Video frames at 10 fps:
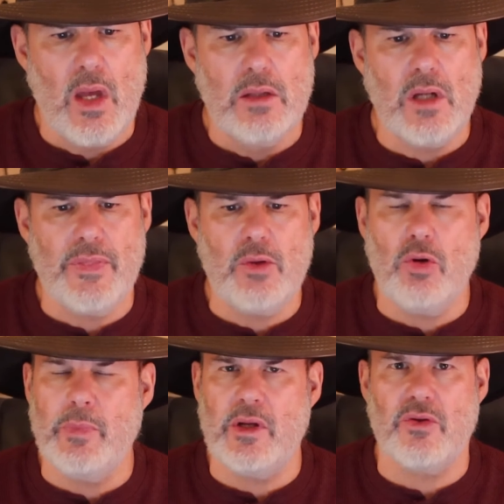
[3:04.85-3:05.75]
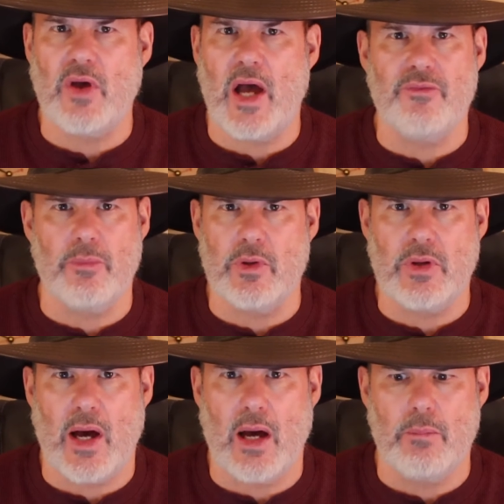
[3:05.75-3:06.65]
Nothing would be designed from the
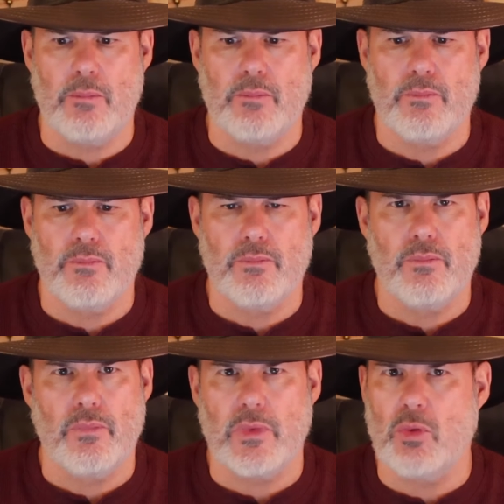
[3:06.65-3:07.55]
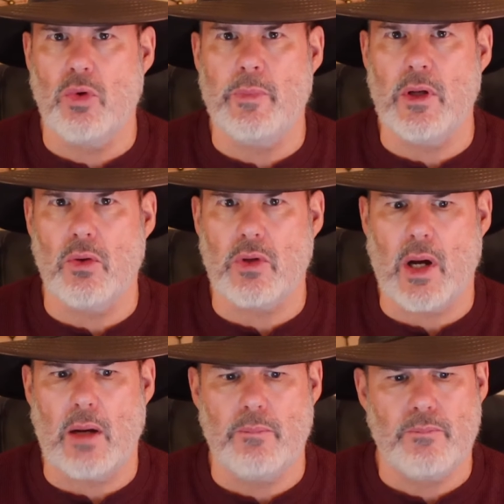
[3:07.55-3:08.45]
top. There would be no
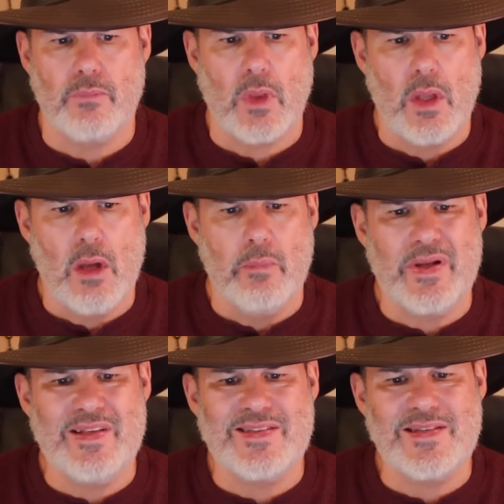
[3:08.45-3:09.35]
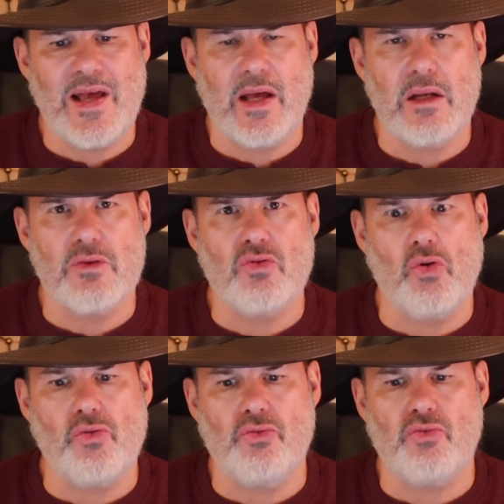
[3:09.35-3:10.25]
top. But instead,
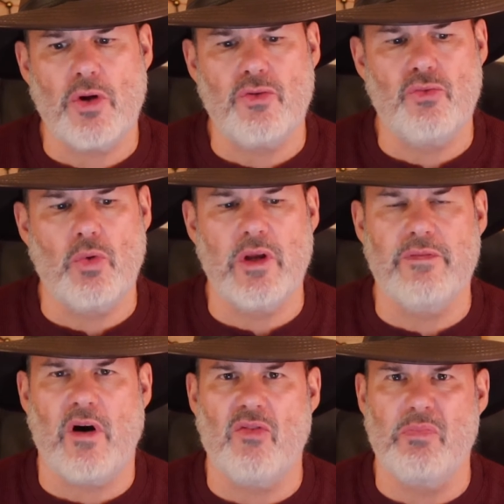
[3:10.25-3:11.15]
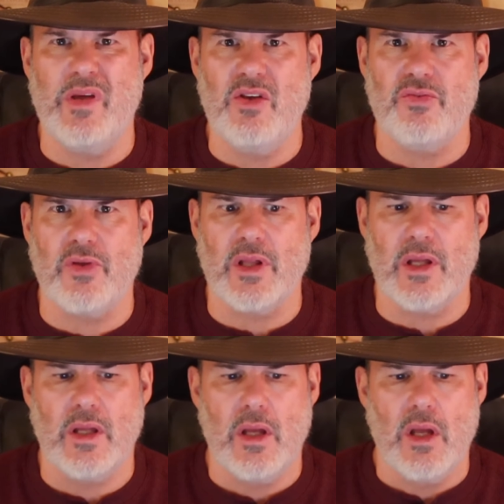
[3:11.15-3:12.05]
social structures would evolve
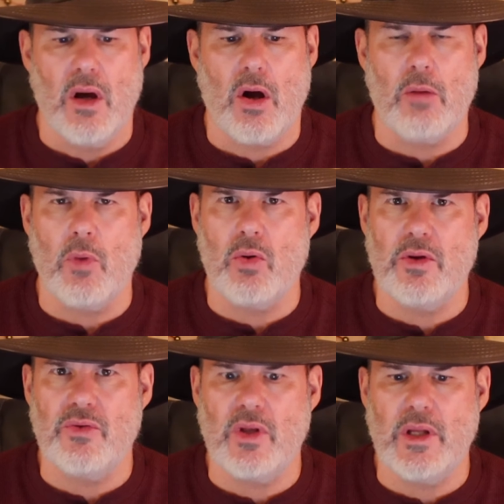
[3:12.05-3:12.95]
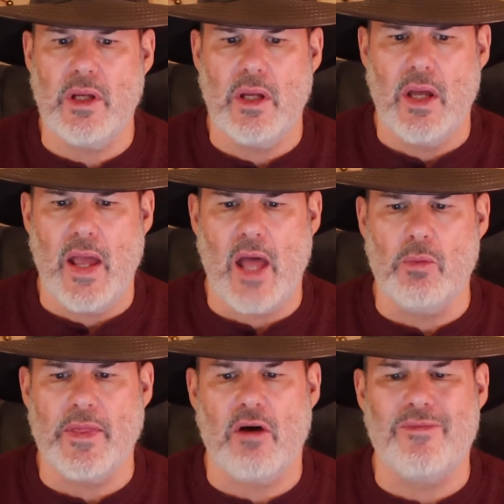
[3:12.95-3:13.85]
peacefully, harmoniously, and
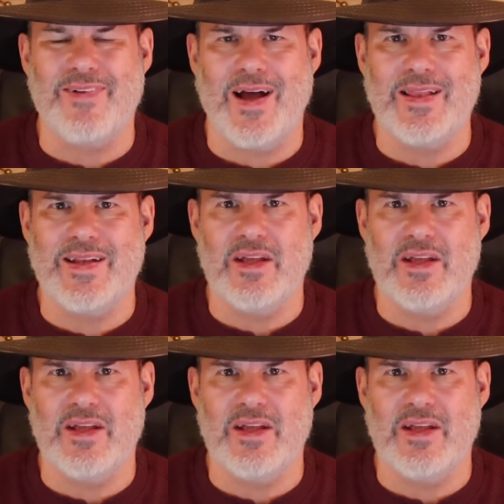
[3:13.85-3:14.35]
without violent